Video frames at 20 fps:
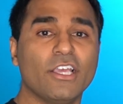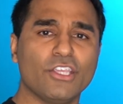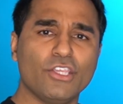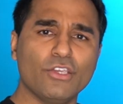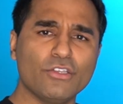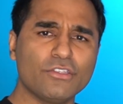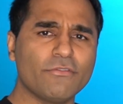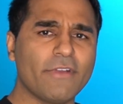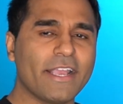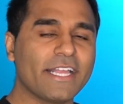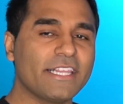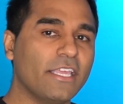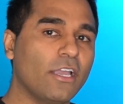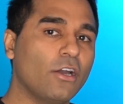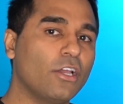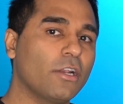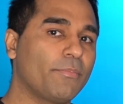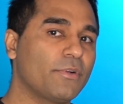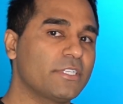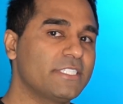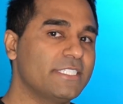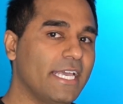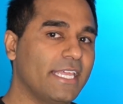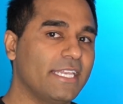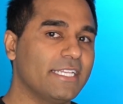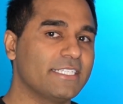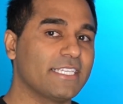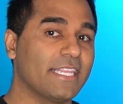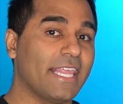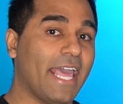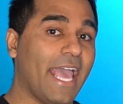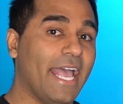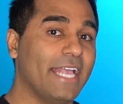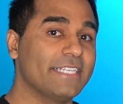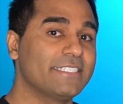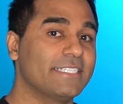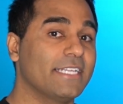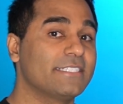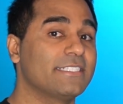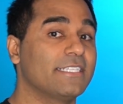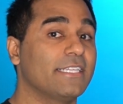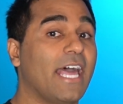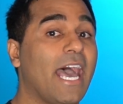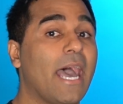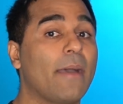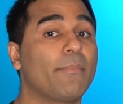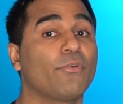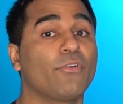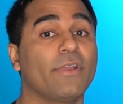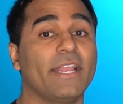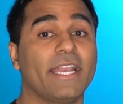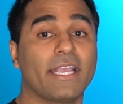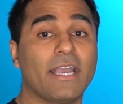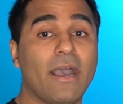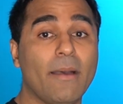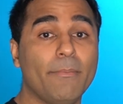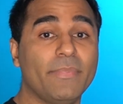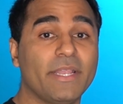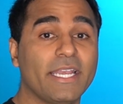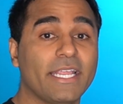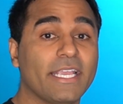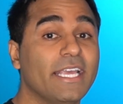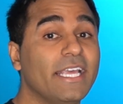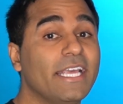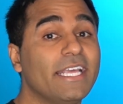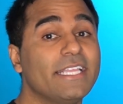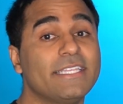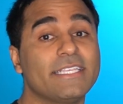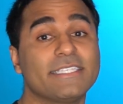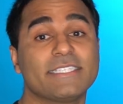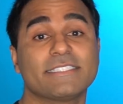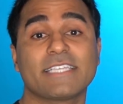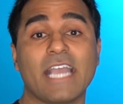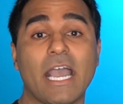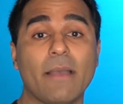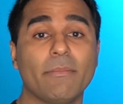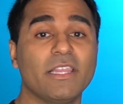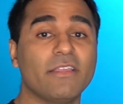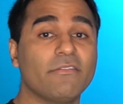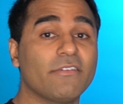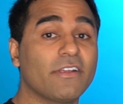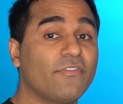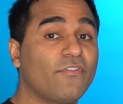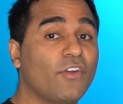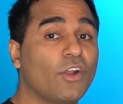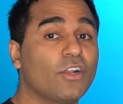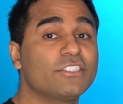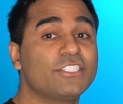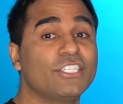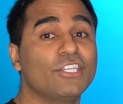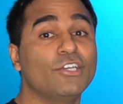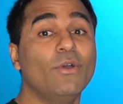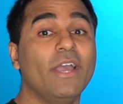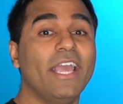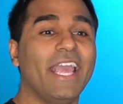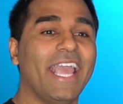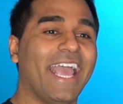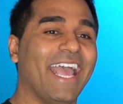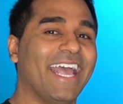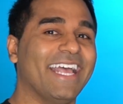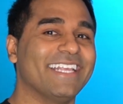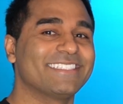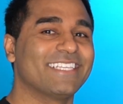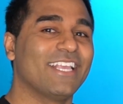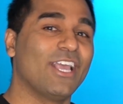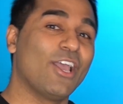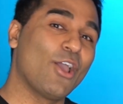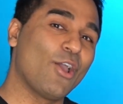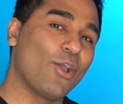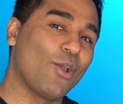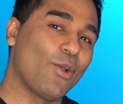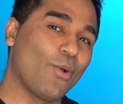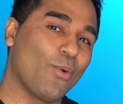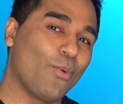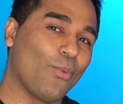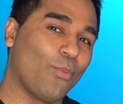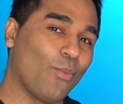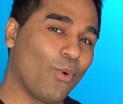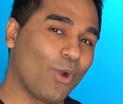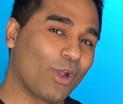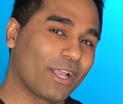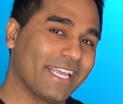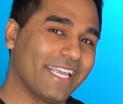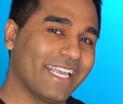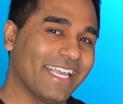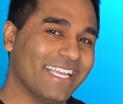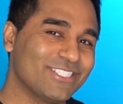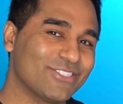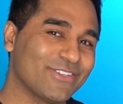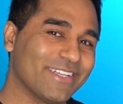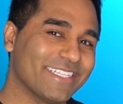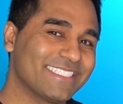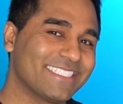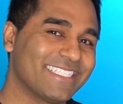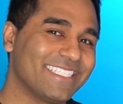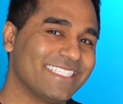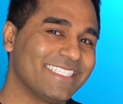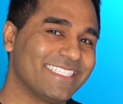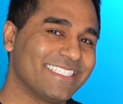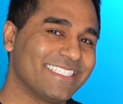You directly own a percentage of the assets in the operating company. This is commonly referred to as working interest.